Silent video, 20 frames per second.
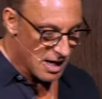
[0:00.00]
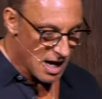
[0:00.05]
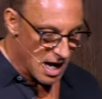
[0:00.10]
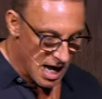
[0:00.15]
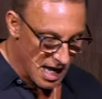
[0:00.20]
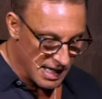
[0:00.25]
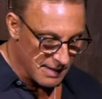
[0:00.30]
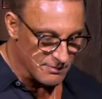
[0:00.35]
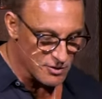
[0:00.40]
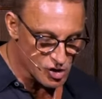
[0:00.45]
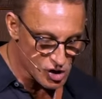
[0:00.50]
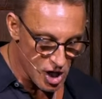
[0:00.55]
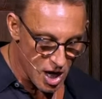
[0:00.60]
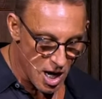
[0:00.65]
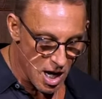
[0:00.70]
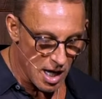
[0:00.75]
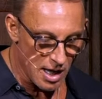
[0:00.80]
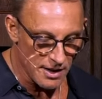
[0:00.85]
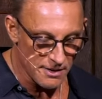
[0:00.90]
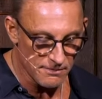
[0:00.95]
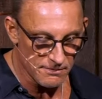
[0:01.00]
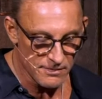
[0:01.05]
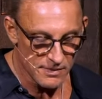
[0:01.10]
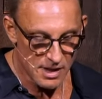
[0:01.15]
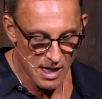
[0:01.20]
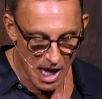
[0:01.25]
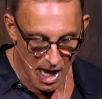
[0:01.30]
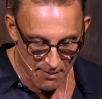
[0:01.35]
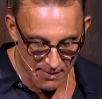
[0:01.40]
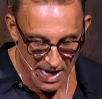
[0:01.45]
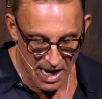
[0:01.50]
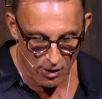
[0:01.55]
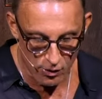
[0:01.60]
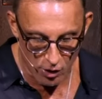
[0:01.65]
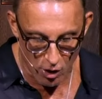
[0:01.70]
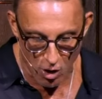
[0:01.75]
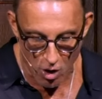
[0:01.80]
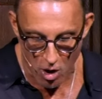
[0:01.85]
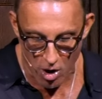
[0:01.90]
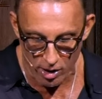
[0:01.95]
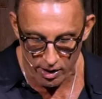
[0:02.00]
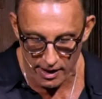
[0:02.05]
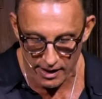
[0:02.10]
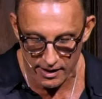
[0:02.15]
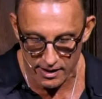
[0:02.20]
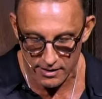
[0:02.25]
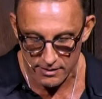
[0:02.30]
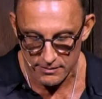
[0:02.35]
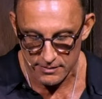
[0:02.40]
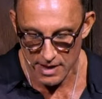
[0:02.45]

I am John, I'm an alcoholic,